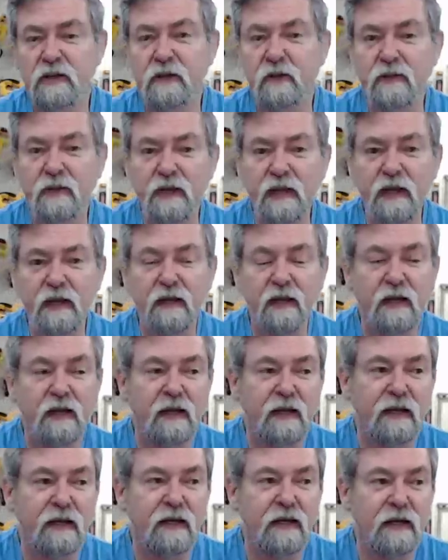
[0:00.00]
here and there.
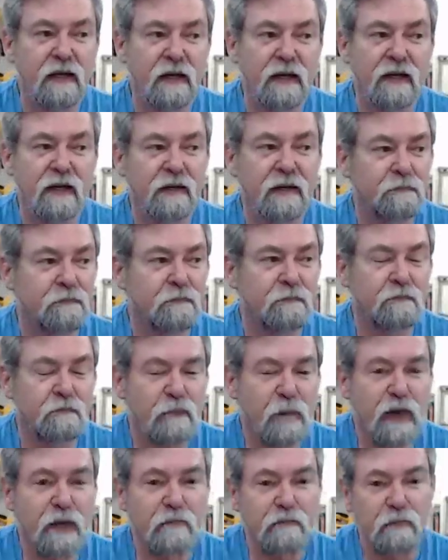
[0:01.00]

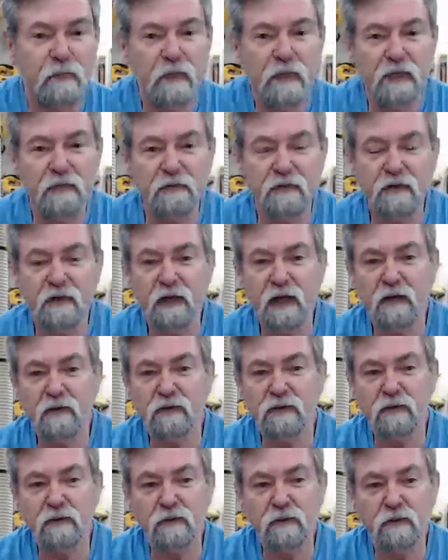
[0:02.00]
But if you go
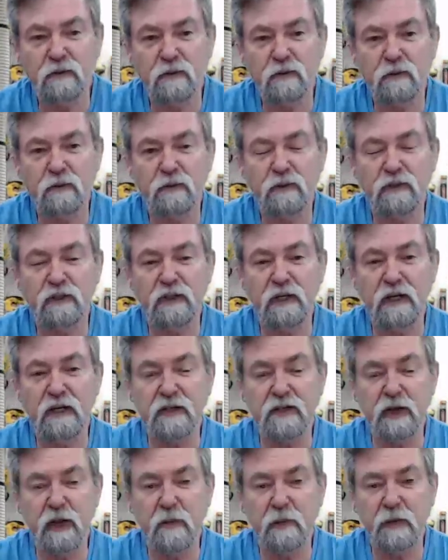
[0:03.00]
to
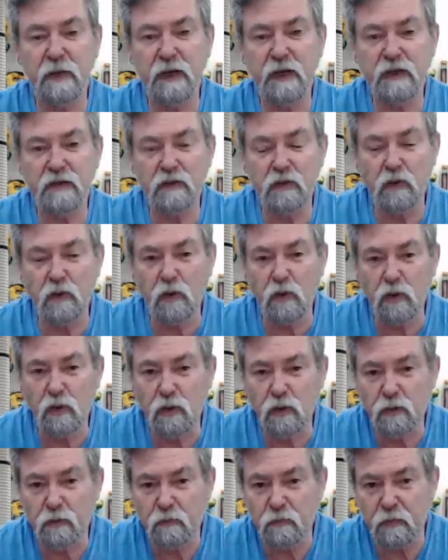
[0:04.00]
TSO Products
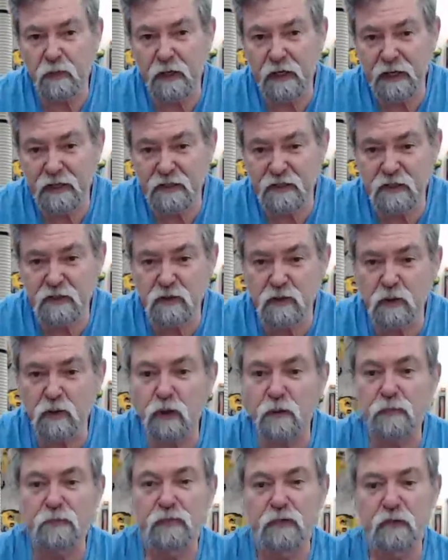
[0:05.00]
or my Etsy
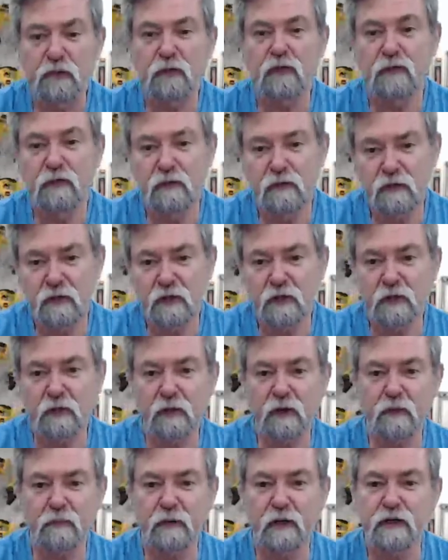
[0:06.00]
store, They're the
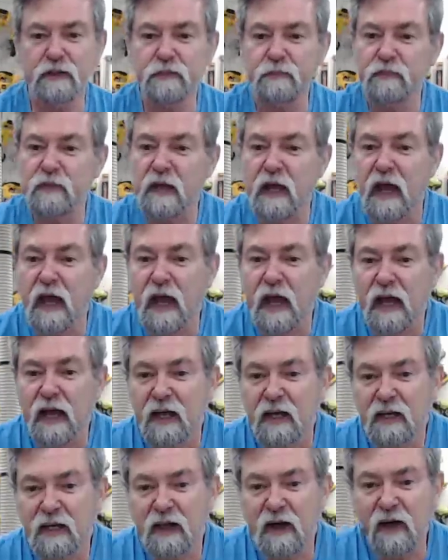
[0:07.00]
correct price.
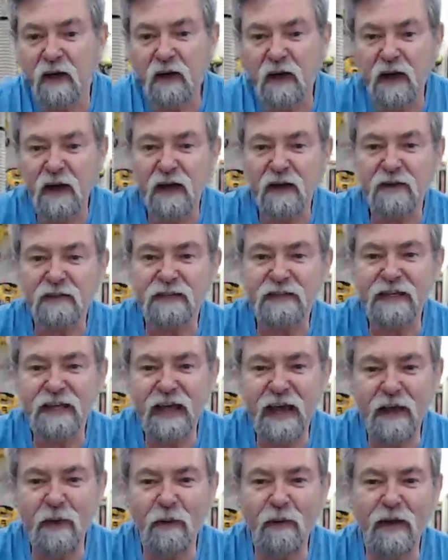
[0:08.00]
Cole Hosey,
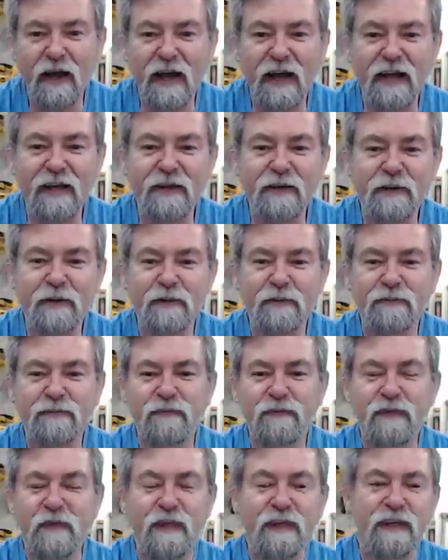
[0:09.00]
how are you?
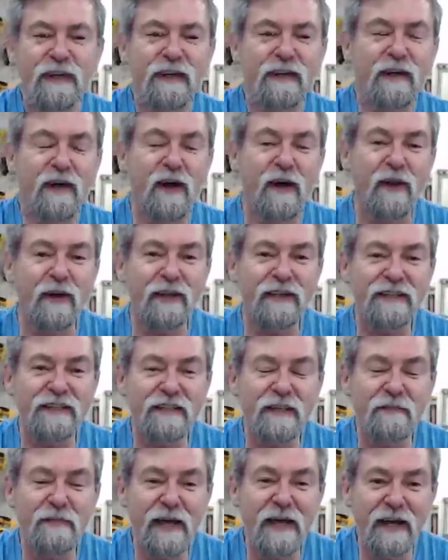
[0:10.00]
Now, Cole is
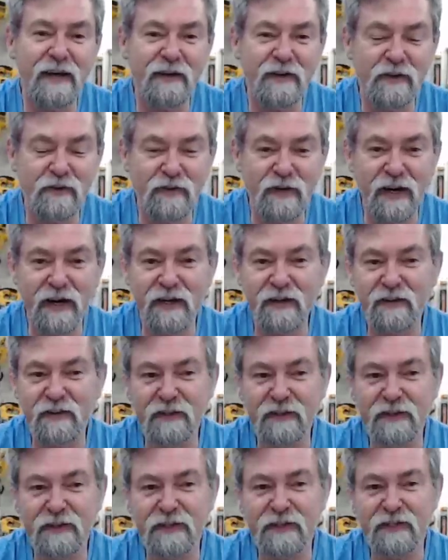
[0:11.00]
the man in Australia
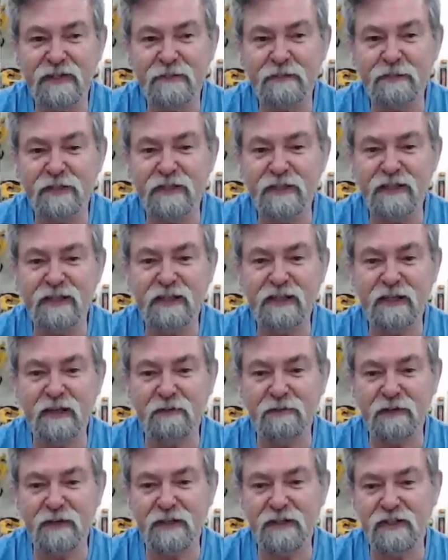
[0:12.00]
that is Mr.
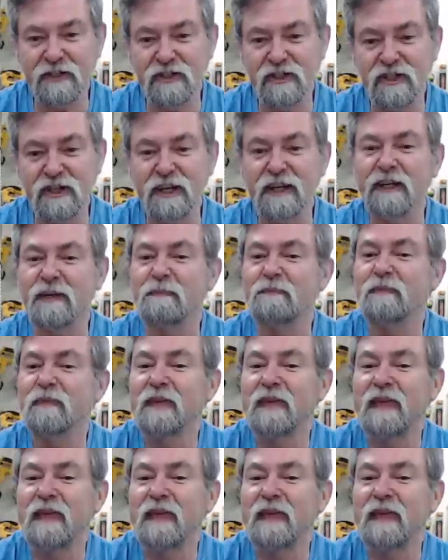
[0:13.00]
Gifkin's Jig.